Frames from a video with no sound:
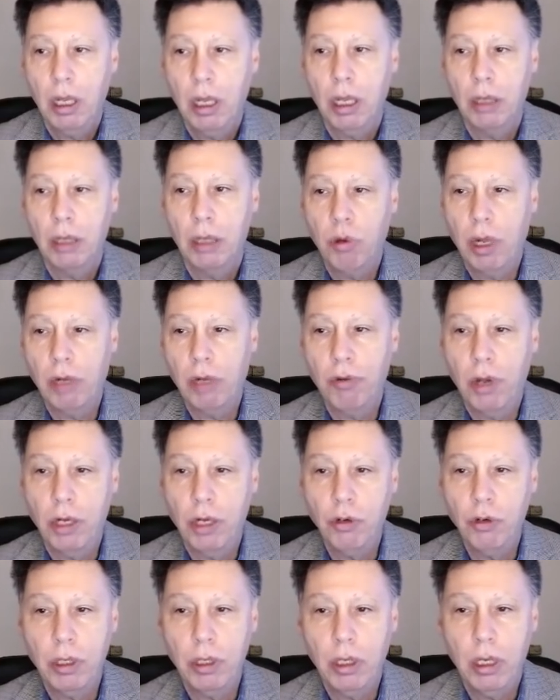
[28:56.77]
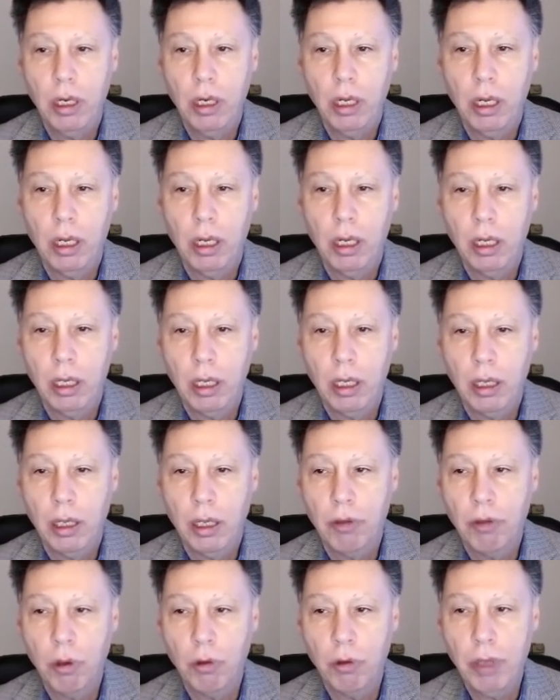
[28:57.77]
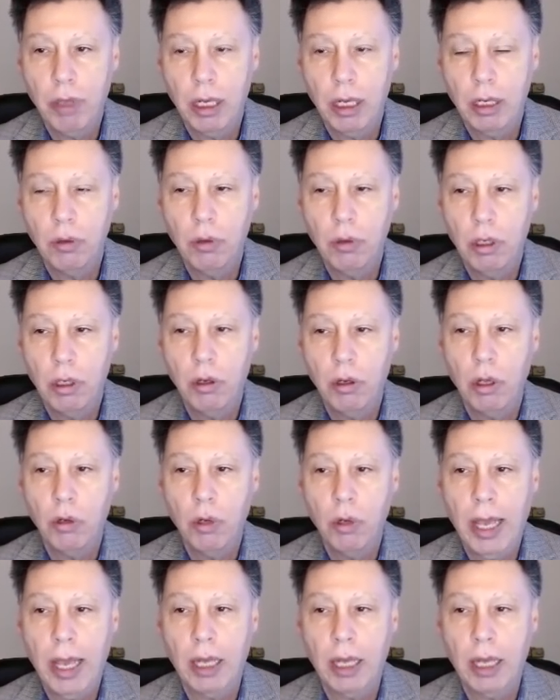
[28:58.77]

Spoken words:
1,200 associated who had